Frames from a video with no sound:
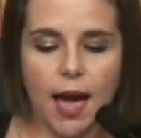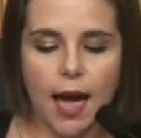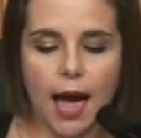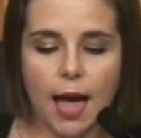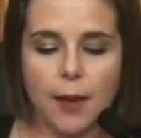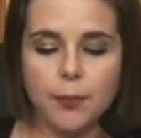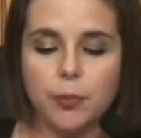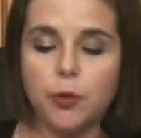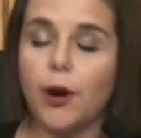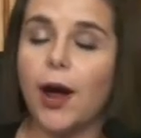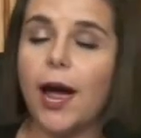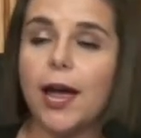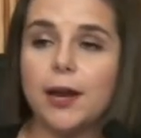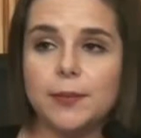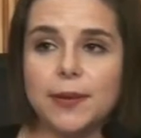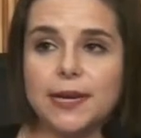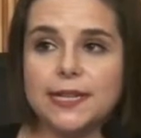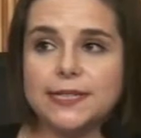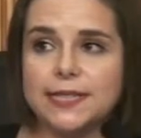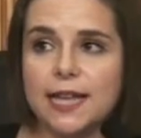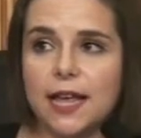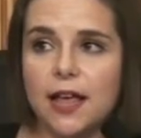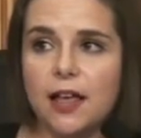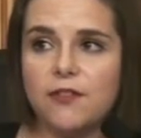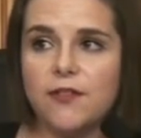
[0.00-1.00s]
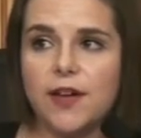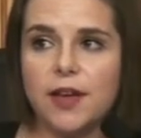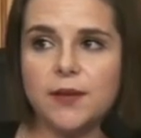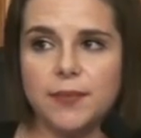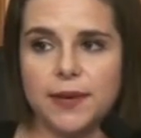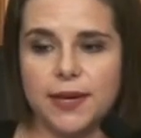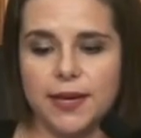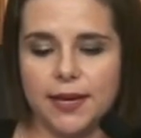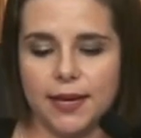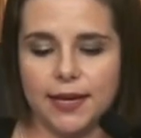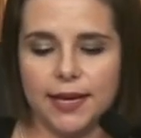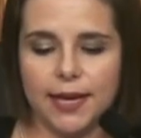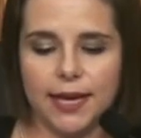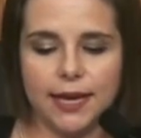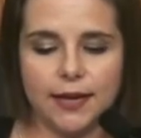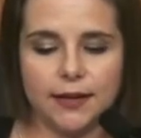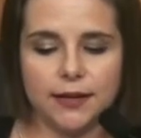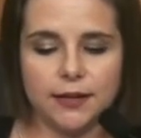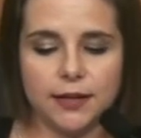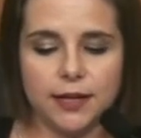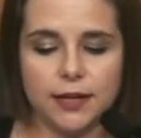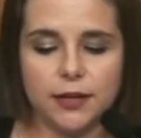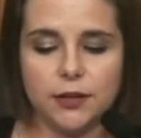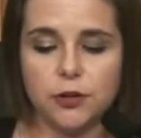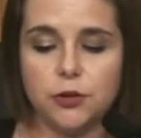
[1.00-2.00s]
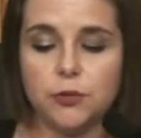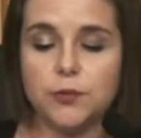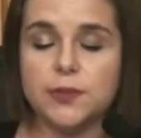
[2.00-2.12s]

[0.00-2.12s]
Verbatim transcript: I pride myself on being a candidate